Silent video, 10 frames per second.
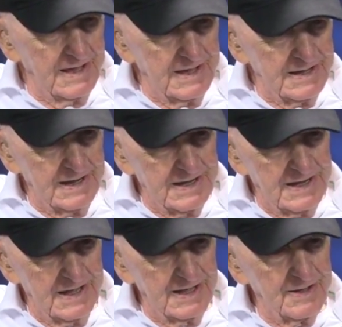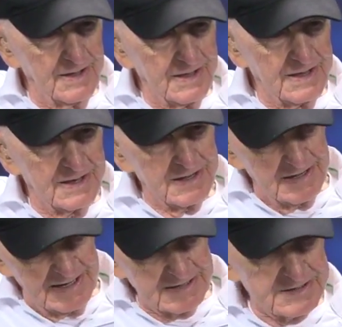And then
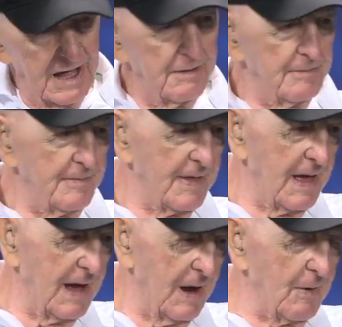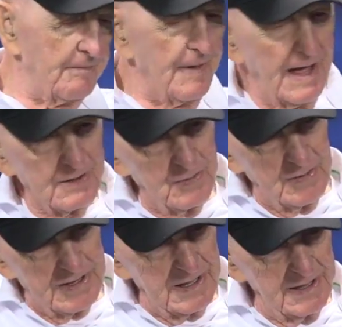next time I went back
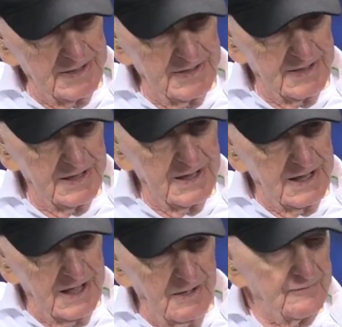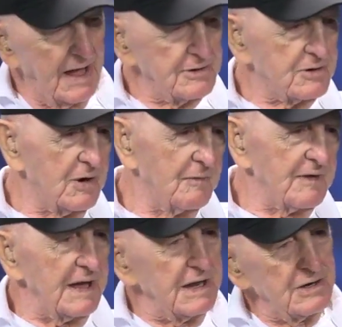with a advisor to the
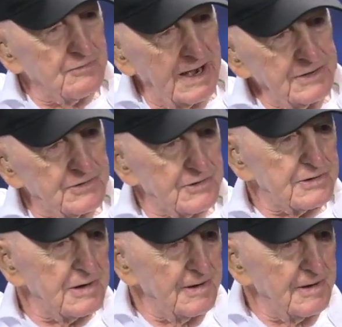Vietnamese Rangers.